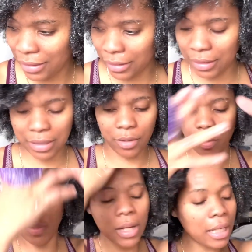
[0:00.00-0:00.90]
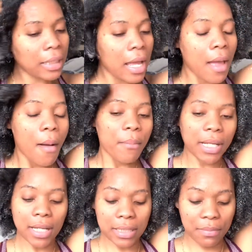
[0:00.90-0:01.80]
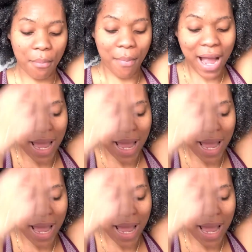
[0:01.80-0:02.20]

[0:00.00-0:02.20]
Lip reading: Like, what? Because my